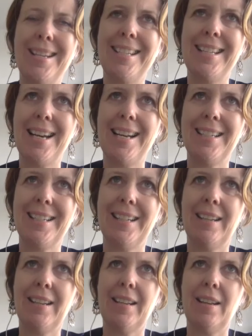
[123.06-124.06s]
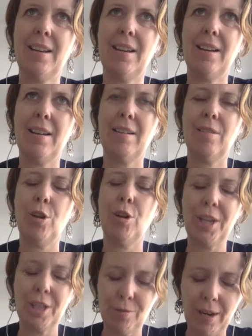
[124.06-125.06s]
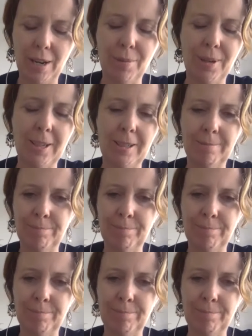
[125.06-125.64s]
data in learning and development?